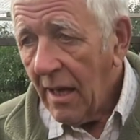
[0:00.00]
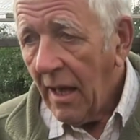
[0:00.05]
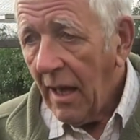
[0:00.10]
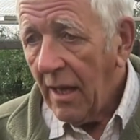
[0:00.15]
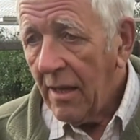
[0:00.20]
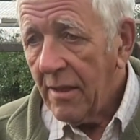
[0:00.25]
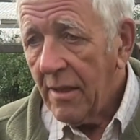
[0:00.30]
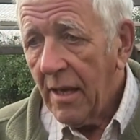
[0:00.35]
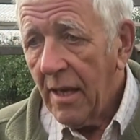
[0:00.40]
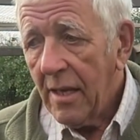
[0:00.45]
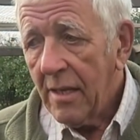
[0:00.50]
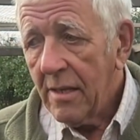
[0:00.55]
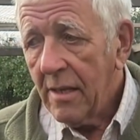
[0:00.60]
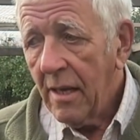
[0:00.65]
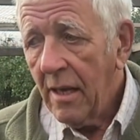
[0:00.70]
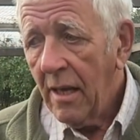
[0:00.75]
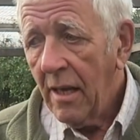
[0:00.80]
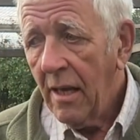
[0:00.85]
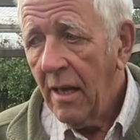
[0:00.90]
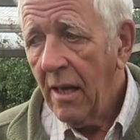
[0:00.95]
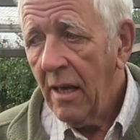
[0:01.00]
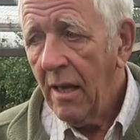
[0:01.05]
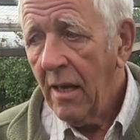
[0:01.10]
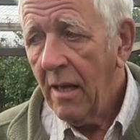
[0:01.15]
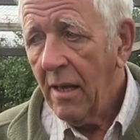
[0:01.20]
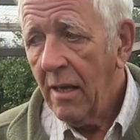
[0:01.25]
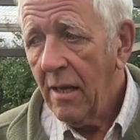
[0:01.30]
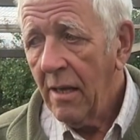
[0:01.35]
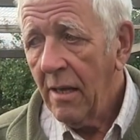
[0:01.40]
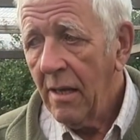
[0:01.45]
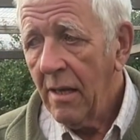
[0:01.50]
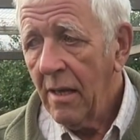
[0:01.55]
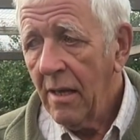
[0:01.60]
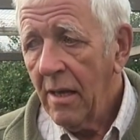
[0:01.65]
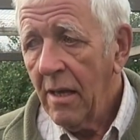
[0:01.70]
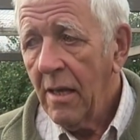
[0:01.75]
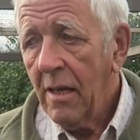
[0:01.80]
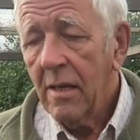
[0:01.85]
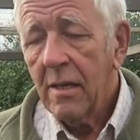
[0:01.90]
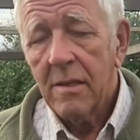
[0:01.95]
And then
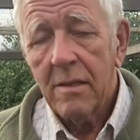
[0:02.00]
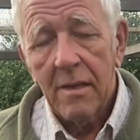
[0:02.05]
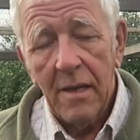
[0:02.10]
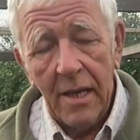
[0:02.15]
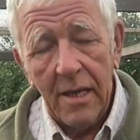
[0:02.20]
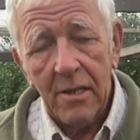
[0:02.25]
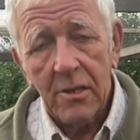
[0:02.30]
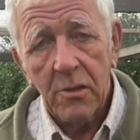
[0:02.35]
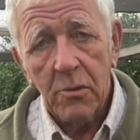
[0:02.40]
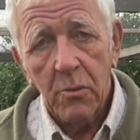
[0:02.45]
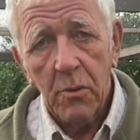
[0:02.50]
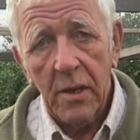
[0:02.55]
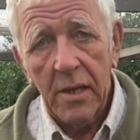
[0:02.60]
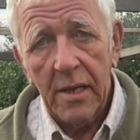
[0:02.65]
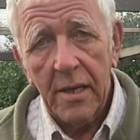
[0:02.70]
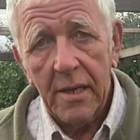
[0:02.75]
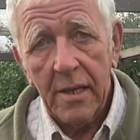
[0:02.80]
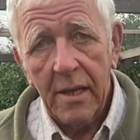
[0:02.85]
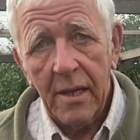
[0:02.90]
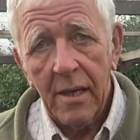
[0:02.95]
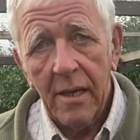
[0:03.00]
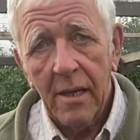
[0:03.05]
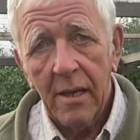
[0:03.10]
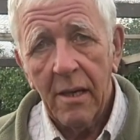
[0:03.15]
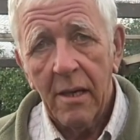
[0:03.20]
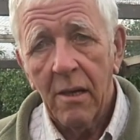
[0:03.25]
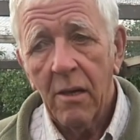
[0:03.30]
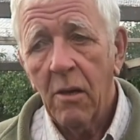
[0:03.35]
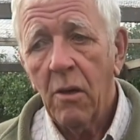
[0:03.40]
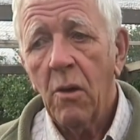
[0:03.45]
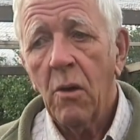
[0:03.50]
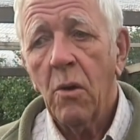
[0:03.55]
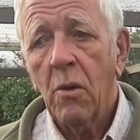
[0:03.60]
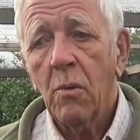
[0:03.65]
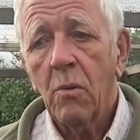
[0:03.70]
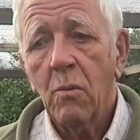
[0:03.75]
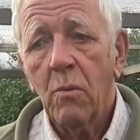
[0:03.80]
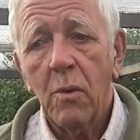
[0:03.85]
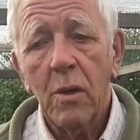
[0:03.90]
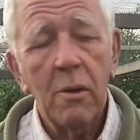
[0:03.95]
next week
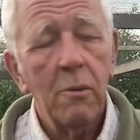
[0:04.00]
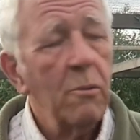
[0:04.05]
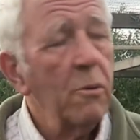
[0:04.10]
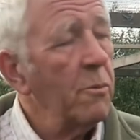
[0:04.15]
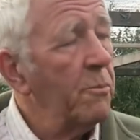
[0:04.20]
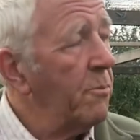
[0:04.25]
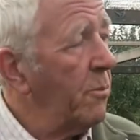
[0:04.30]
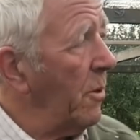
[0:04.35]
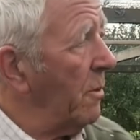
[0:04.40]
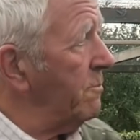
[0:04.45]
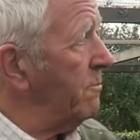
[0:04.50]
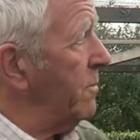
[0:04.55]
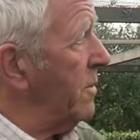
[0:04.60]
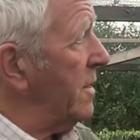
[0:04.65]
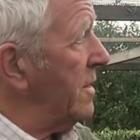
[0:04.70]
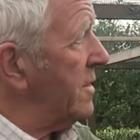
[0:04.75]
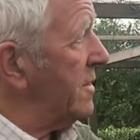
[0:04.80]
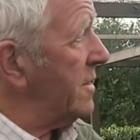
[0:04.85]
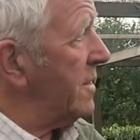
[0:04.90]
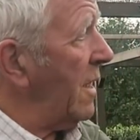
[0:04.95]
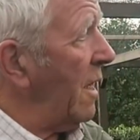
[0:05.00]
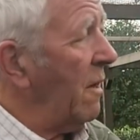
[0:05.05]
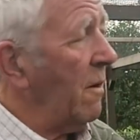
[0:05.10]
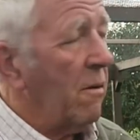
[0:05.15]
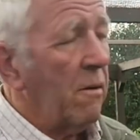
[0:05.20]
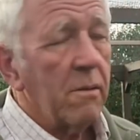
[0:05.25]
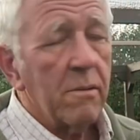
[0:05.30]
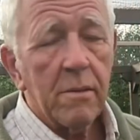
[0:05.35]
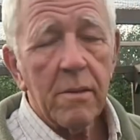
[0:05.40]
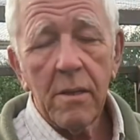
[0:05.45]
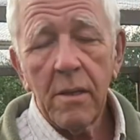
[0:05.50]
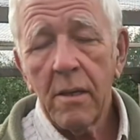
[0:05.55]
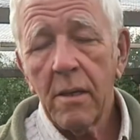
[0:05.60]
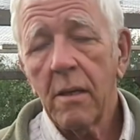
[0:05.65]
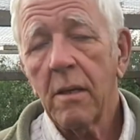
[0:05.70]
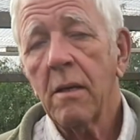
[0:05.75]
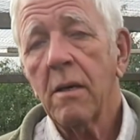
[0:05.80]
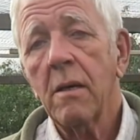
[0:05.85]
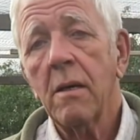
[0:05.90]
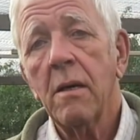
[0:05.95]
we will probably start
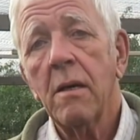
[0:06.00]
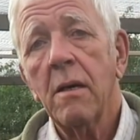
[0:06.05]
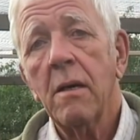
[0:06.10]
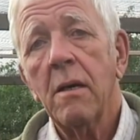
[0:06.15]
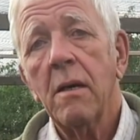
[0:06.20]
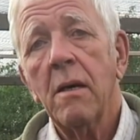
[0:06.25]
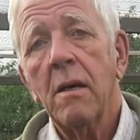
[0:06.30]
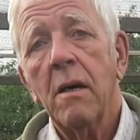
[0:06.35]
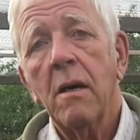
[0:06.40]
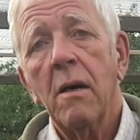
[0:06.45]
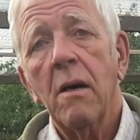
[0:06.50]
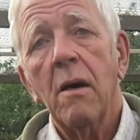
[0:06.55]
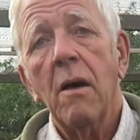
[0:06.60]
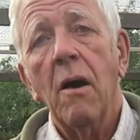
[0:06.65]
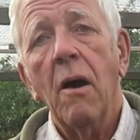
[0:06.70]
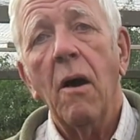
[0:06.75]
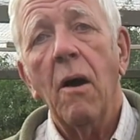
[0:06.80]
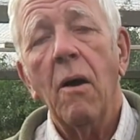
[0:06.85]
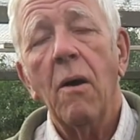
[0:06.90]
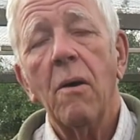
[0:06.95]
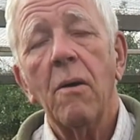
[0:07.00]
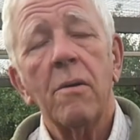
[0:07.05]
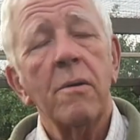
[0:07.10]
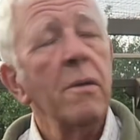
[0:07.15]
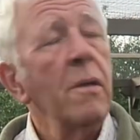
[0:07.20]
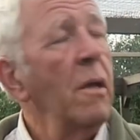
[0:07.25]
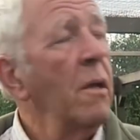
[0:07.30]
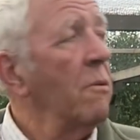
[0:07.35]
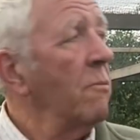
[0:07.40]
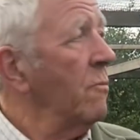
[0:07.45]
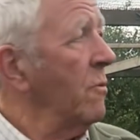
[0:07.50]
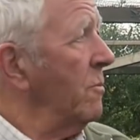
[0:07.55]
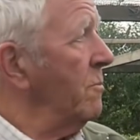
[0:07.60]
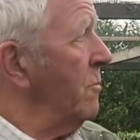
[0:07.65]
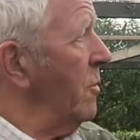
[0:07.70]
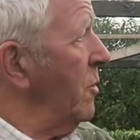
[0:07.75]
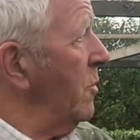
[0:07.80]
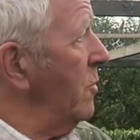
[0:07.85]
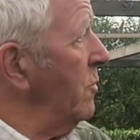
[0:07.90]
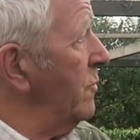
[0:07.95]
on
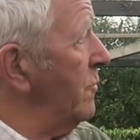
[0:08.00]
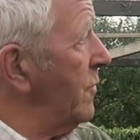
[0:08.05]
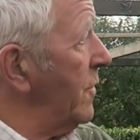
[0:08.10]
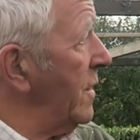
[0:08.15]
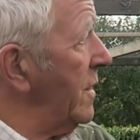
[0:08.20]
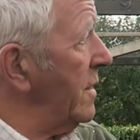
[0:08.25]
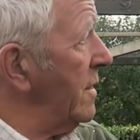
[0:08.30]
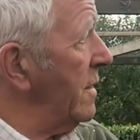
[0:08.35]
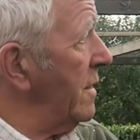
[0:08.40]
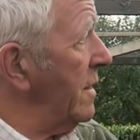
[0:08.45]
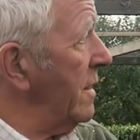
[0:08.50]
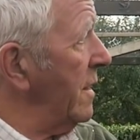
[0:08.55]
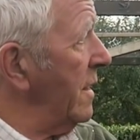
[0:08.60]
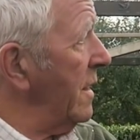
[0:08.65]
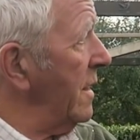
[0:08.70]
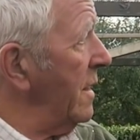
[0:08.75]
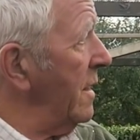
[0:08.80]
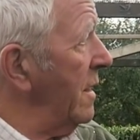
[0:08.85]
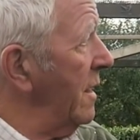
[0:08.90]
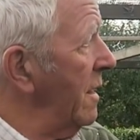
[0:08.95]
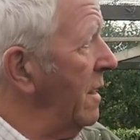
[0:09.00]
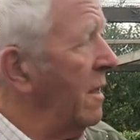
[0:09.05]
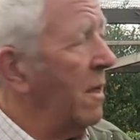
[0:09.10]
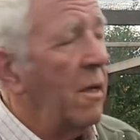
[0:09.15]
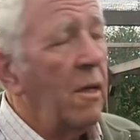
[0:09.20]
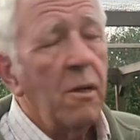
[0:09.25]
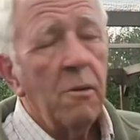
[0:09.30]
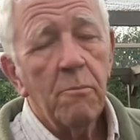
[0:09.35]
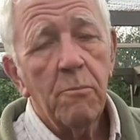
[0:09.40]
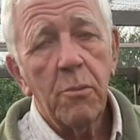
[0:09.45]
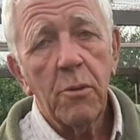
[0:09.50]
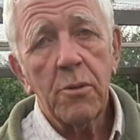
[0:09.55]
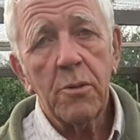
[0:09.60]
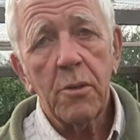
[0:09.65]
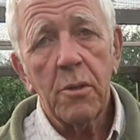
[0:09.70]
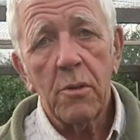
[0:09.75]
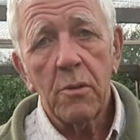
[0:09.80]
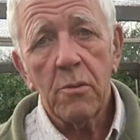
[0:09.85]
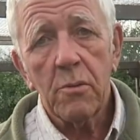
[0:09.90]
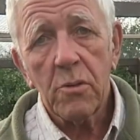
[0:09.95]
removing the
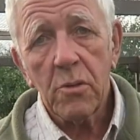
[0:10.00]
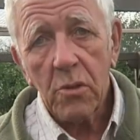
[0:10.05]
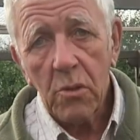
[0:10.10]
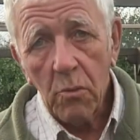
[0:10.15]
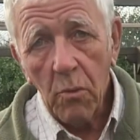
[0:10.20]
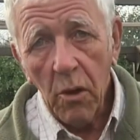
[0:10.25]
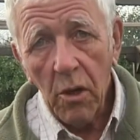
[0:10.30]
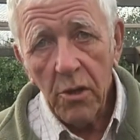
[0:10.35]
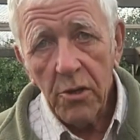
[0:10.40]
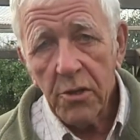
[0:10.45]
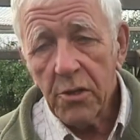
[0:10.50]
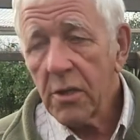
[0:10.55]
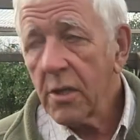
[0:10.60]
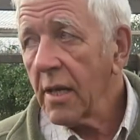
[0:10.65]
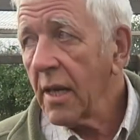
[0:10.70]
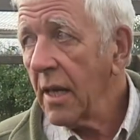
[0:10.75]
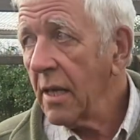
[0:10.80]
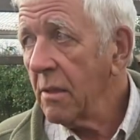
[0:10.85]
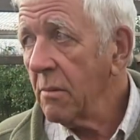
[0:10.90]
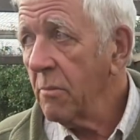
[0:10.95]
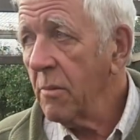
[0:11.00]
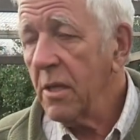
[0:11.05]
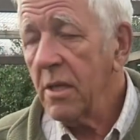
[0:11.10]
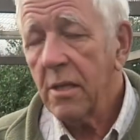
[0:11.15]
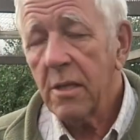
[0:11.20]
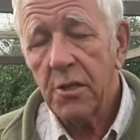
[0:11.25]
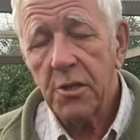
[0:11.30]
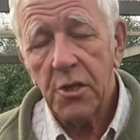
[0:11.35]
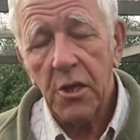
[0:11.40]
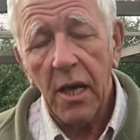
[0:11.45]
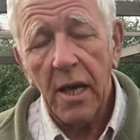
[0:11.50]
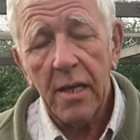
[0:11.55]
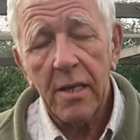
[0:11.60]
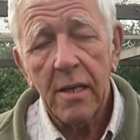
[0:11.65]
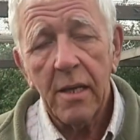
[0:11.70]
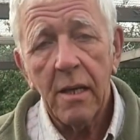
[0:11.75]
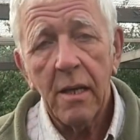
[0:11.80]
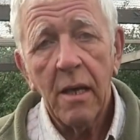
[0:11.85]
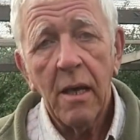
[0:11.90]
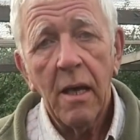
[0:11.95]
butternut squash and get them in the shed,